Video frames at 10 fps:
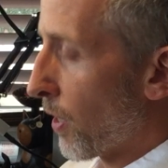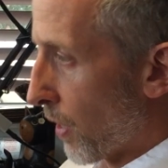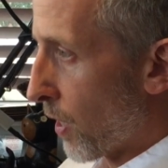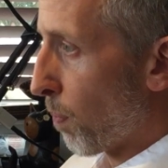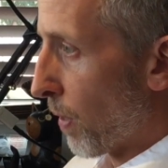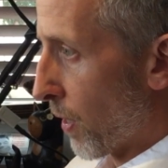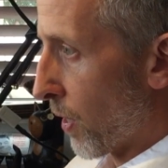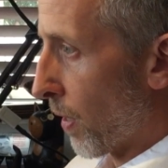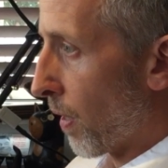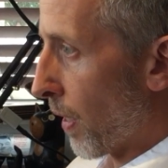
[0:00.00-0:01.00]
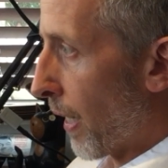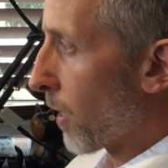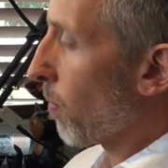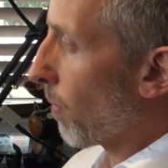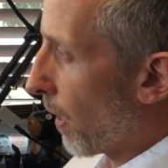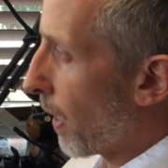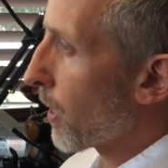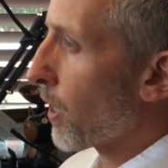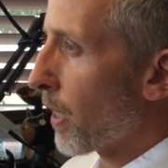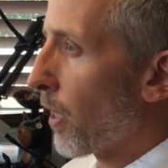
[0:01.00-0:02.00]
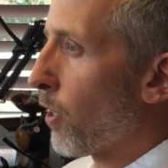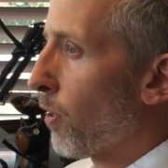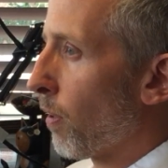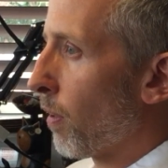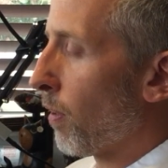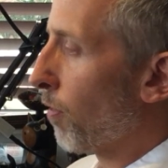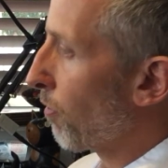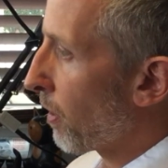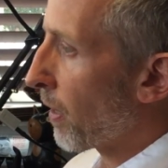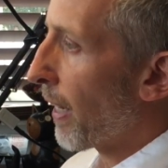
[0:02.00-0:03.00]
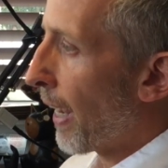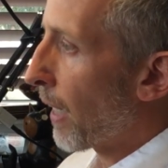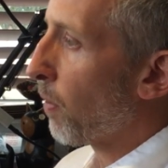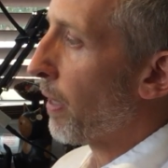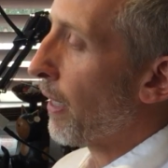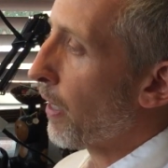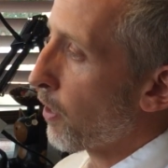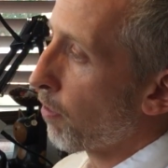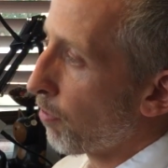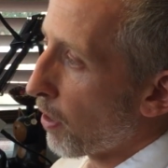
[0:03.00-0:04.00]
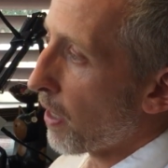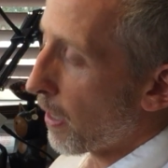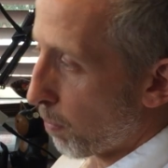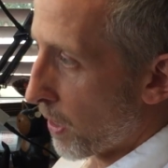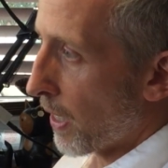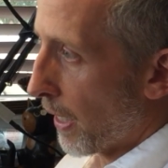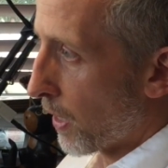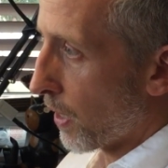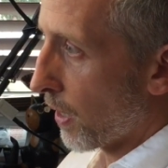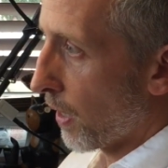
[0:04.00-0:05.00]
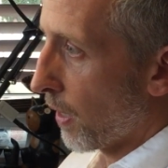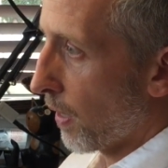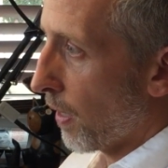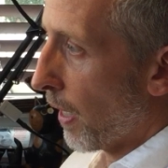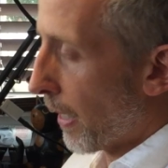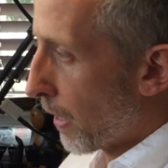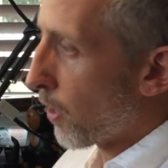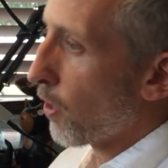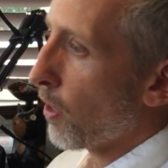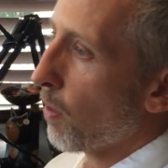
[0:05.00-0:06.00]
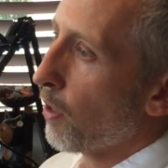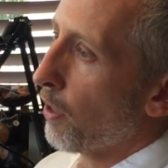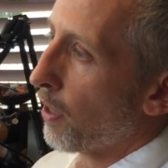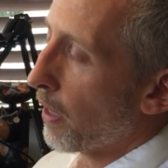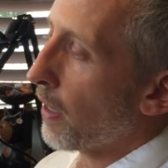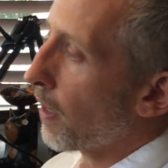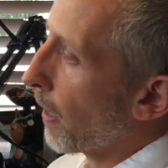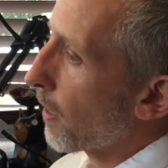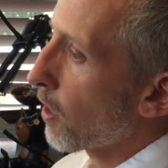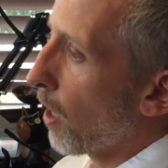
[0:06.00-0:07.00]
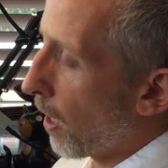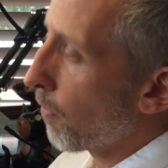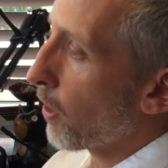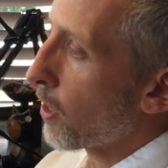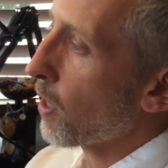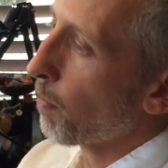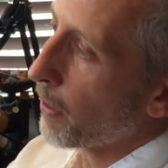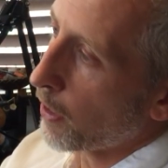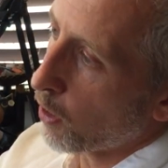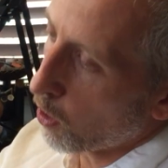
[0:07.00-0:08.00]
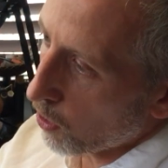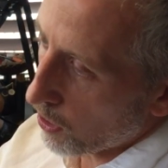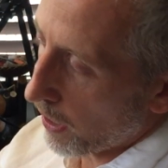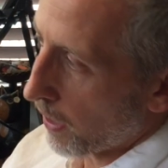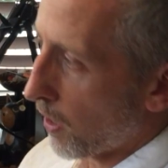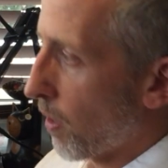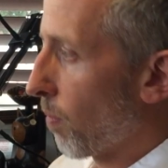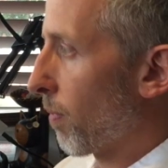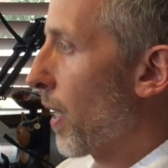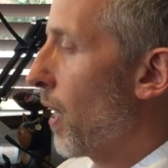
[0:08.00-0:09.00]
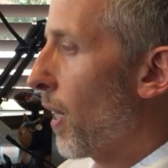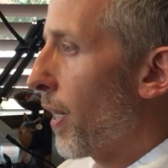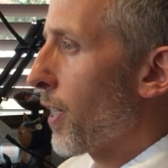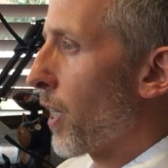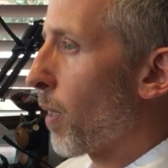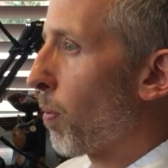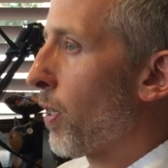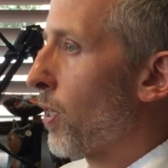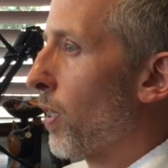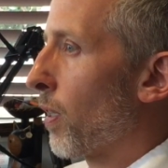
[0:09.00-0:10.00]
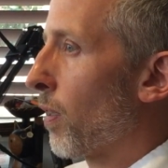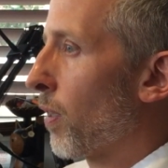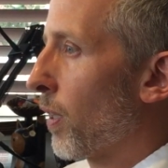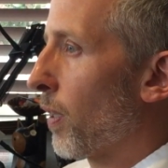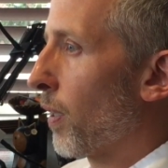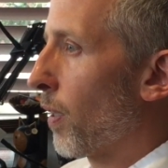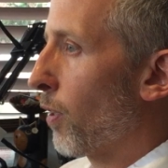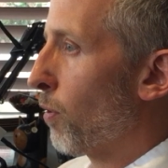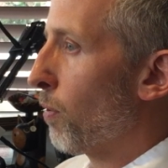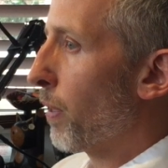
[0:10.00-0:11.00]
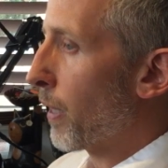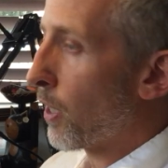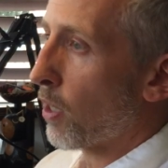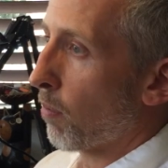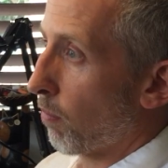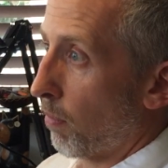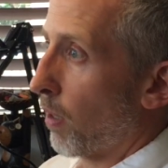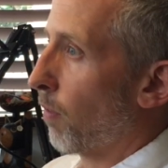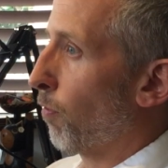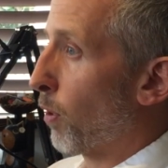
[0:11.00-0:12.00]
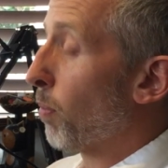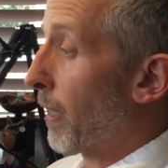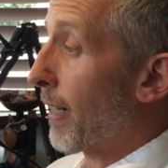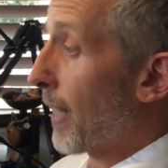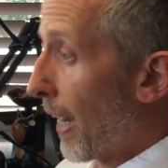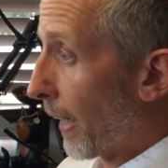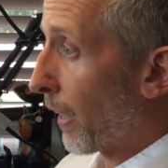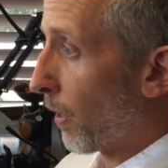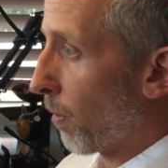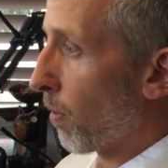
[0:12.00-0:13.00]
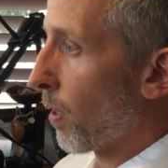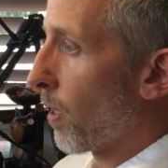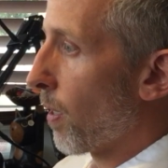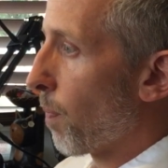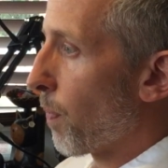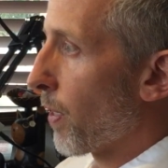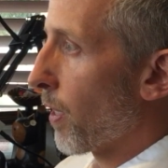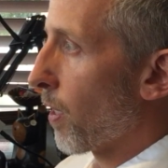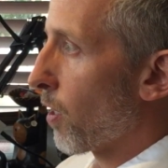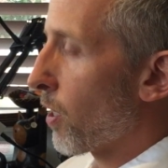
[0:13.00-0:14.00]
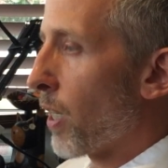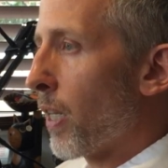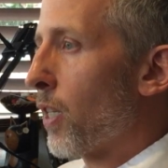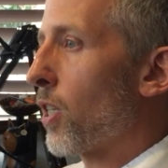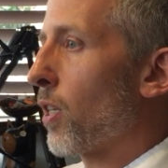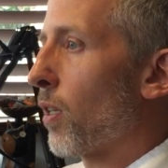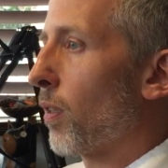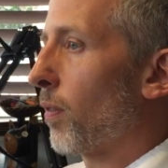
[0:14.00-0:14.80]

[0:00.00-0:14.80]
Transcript: to this person that I see that you're fairly angry and you're fairly upset, and you think that I've done something to cause that. Let's say the person who is verbally attacking you says,